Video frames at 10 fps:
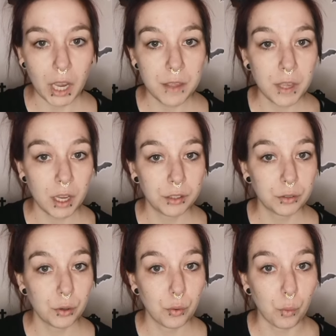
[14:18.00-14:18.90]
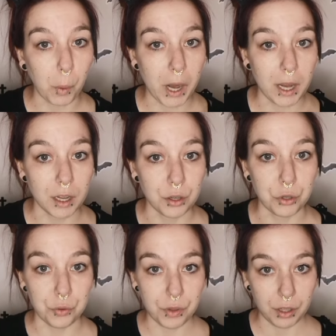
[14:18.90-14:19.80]
and then when
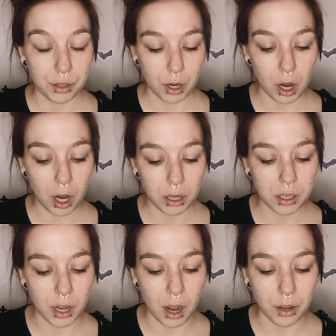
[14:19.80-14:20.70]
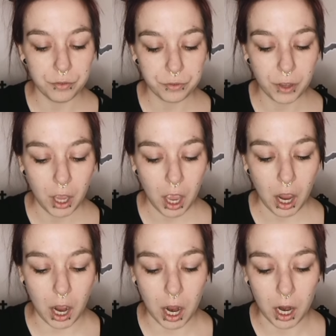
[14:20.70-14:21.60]
you think they're hard enough,
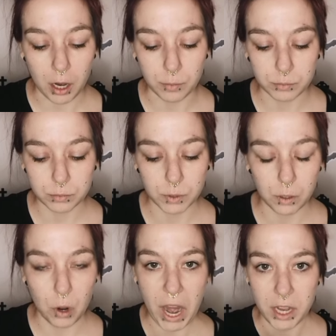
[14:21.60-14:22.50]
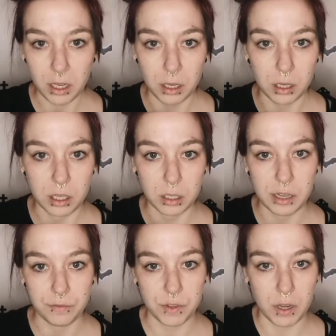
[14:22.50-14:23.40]
go ahead and
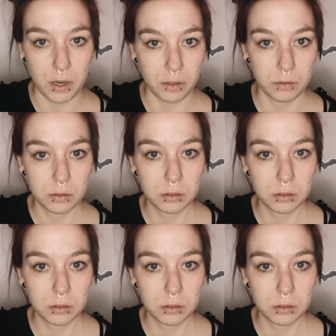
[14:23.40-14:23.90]
give the